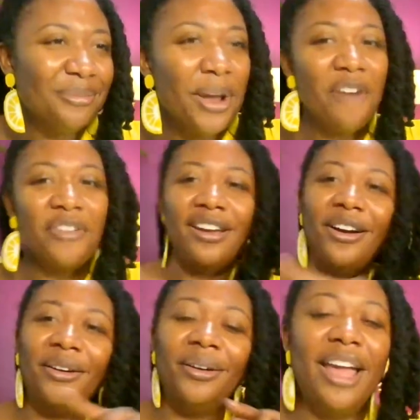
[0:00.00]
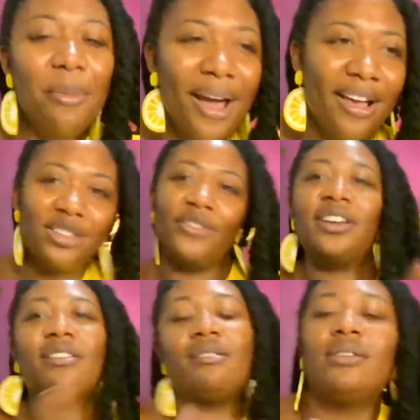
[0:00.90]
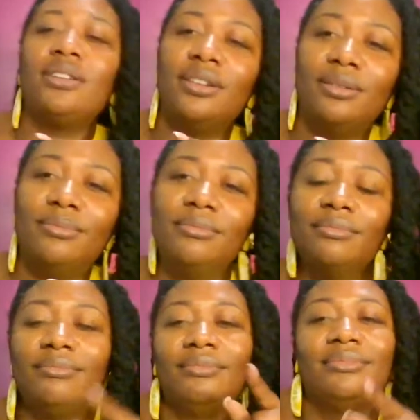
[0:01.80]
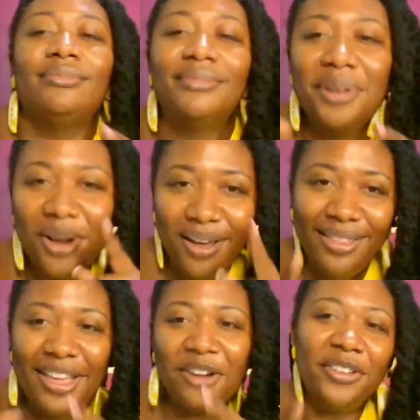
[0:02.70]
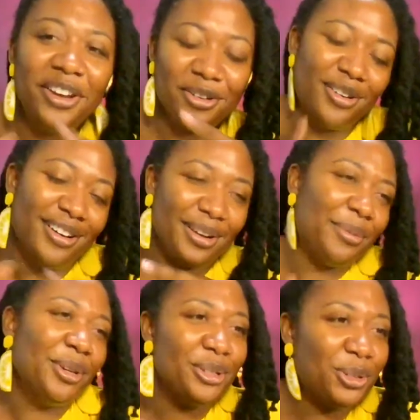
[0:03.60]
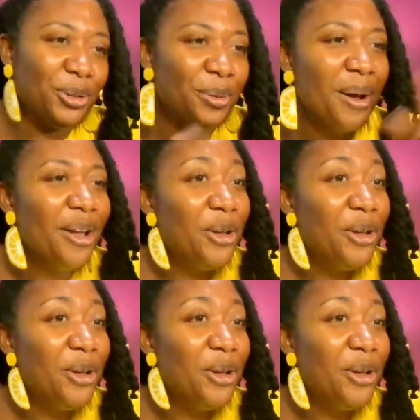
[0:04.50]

We over here on everybody else over here on they over here on YouTube.